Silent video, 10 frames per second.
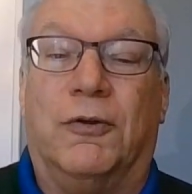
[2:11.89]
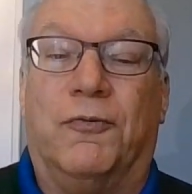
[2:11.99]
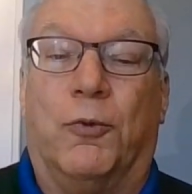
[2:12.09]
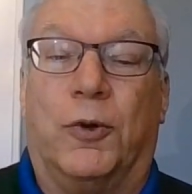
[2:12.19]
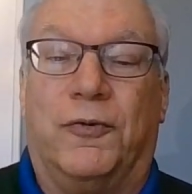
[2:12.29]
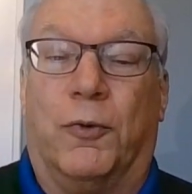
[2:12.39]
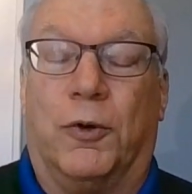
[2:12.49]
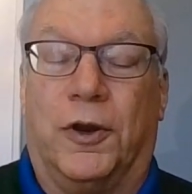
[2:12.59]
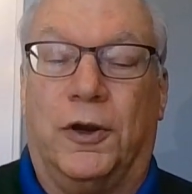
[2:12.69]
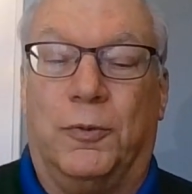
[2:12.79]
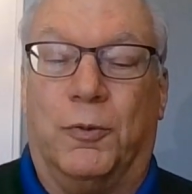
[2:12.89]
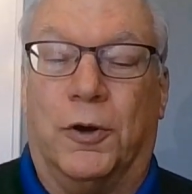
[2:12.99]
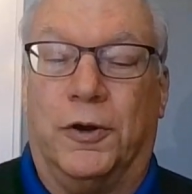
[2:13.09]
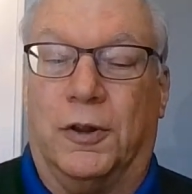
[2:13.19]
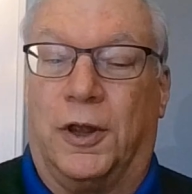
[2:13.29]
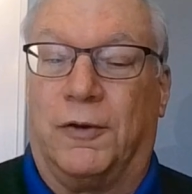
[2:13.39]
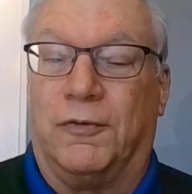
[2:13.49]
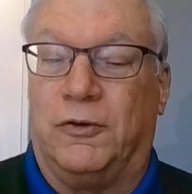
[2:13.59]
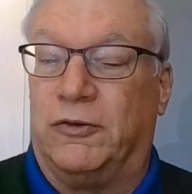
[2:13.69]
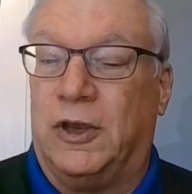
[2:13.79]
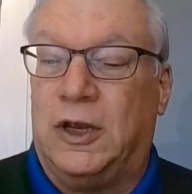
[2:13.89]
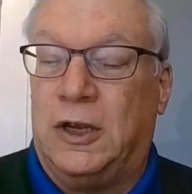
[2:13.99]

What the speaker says: of the 4491. A lot of these